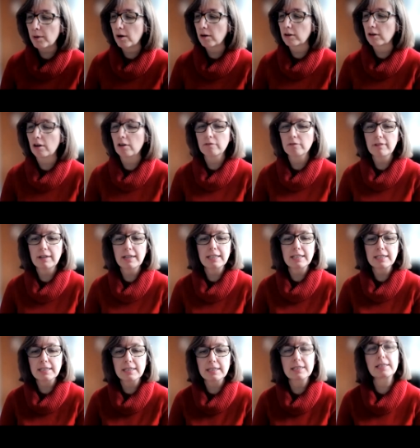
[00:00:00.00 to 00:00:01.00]
on our
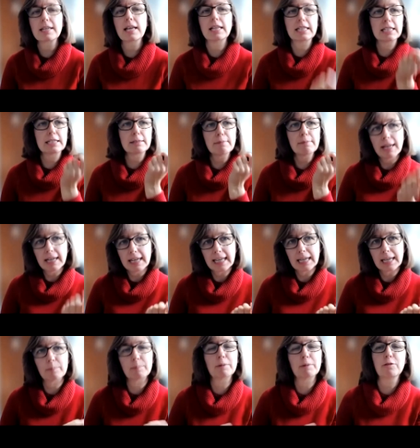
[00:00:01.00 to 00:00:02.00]
wrists and smelling
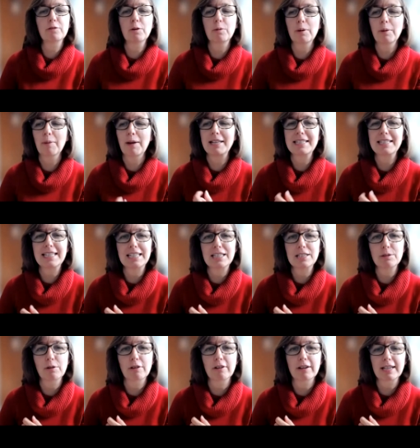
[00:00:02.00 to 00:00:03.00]
it before we went
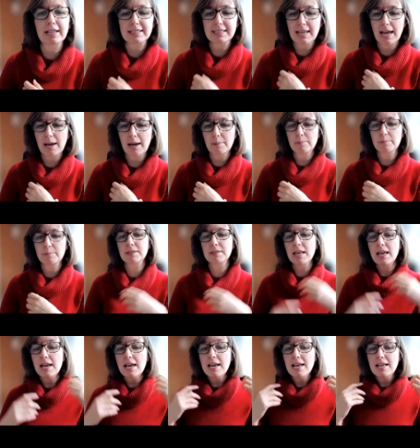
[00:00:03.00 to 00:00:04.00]
into our exams
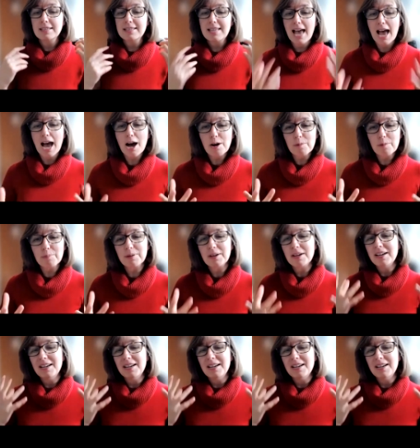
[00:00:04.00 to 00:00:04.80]
to help